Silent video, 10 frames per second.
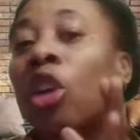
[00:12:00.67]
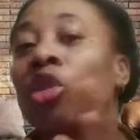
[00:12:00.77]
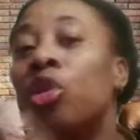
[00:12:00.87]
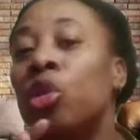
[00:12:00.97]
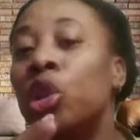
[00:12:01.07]

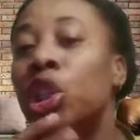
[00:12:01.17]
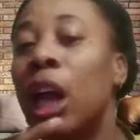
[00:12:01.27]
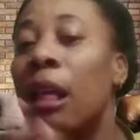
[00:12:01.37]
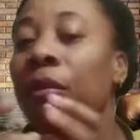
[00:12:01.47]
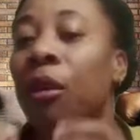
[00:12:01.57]

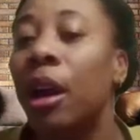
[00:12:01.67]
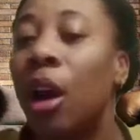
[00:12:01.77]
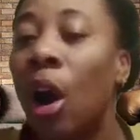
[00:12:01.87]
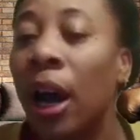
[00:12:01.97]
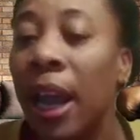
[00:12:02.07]
crucial for an
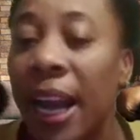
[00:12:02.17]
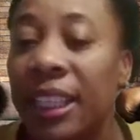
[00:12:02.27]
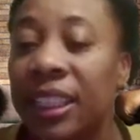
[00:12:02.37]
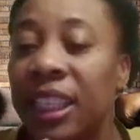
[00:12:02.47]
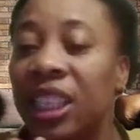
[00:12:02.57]

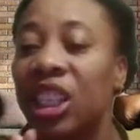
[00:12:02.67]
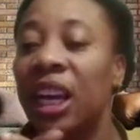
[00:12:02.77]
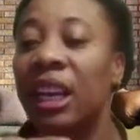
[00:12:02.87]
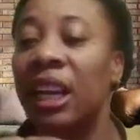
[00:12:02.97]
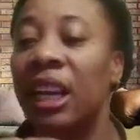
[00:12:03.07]

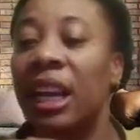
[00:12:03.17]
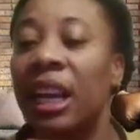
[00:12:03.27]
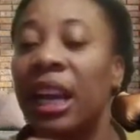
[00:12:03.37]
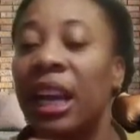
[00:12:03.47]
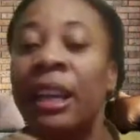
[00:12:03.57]
organization
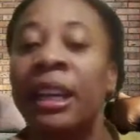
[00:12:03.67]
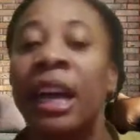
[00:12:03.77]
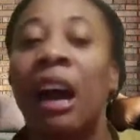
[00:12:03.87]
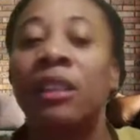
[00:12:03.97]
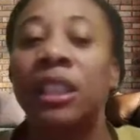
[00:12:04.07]
handling
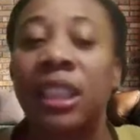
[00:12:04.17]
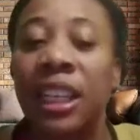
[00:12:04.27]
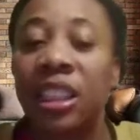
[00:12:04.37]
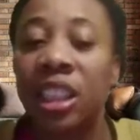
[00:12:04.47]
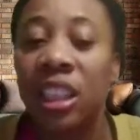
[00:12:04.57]
a
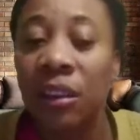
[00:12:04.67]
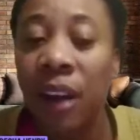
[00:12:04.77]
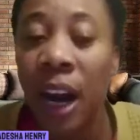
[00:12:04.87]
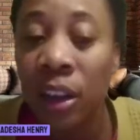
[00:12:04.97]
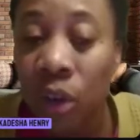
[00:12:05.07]
sensitive
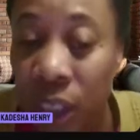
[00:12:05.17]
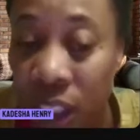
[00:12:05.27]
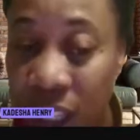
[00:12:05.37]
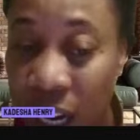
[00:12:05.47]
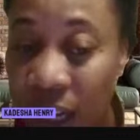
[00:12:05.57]
and
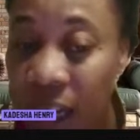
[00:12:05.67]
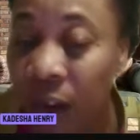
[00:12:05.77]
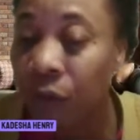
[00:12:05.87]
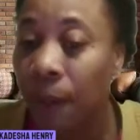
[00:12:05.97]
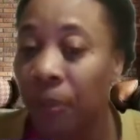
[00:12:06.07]
critical
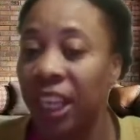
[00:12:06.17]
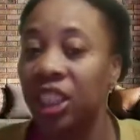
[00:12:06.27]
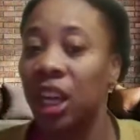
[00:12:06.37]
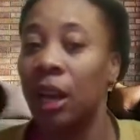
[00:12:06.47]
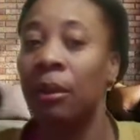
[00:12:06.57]

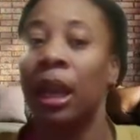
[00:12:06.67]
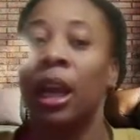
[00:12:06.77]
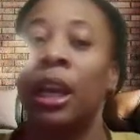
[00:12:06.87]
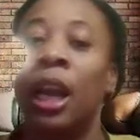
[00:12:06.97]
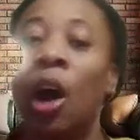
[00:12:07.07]
information.
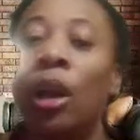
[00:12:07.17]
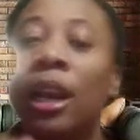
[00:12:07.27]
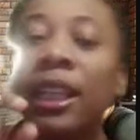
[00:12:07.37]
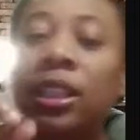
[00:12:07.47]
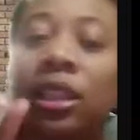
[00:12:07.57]
Now,
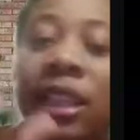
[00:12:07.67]
let's